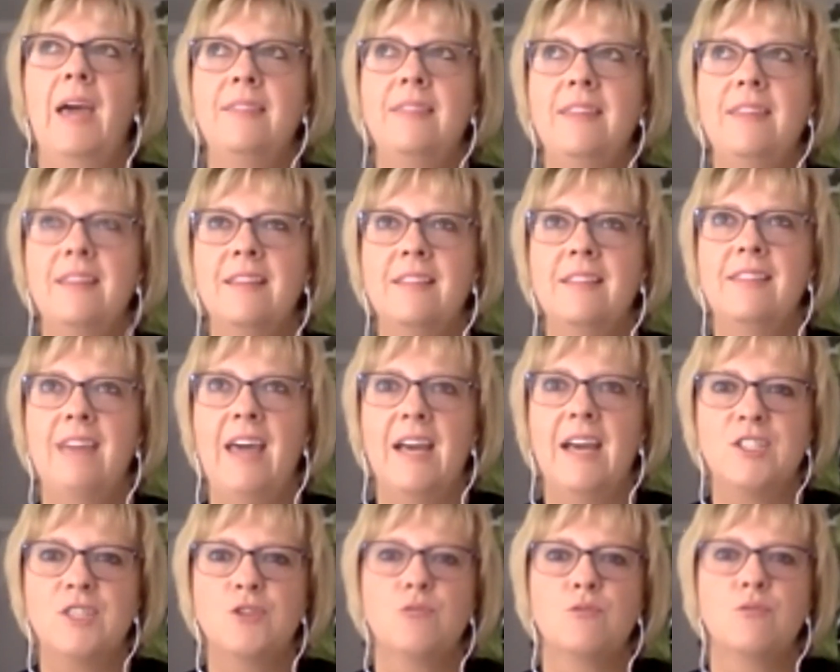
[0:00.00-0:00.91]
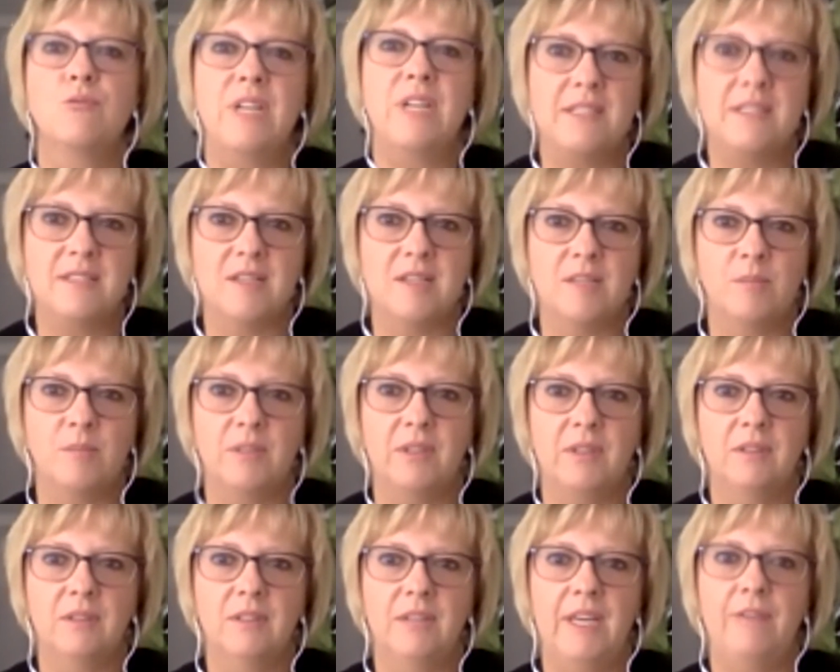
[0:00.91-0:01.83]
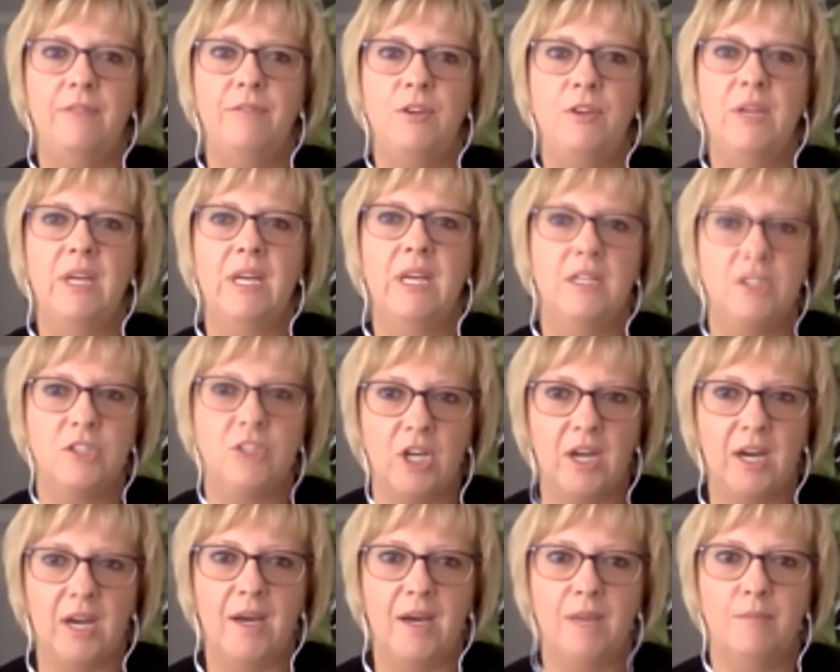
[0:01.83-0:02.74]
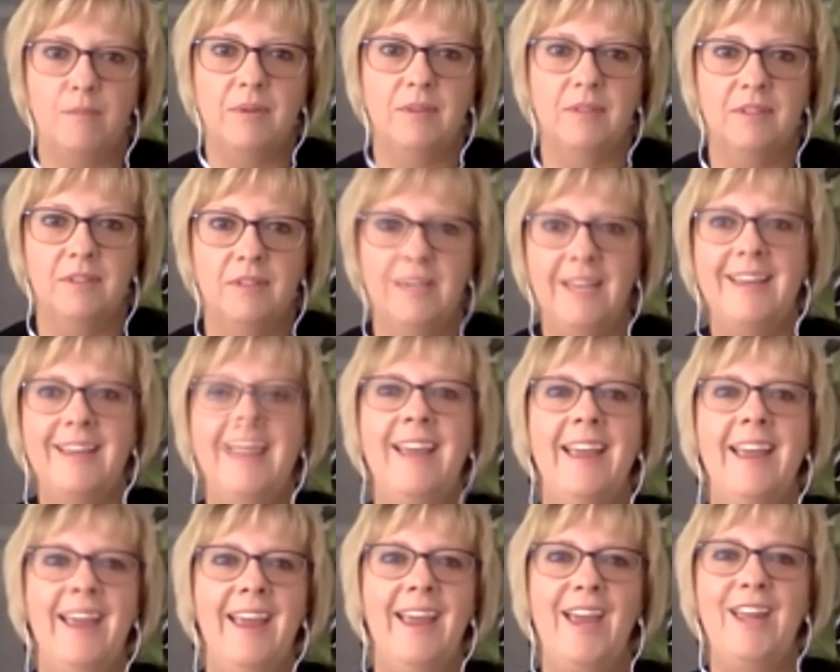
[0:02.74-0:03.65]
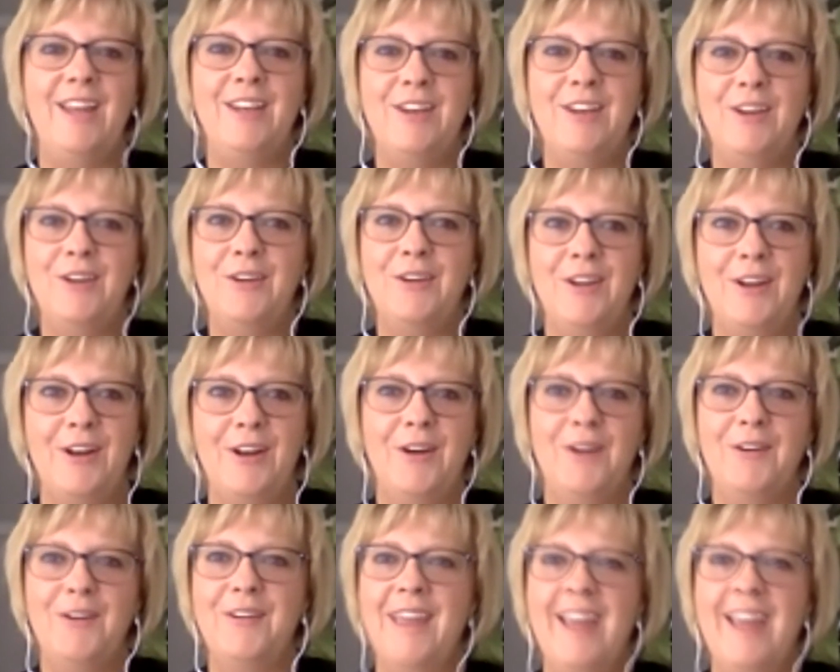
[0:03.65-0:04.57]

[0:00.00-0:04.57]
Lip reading: I think that's reasonable if you get a job and you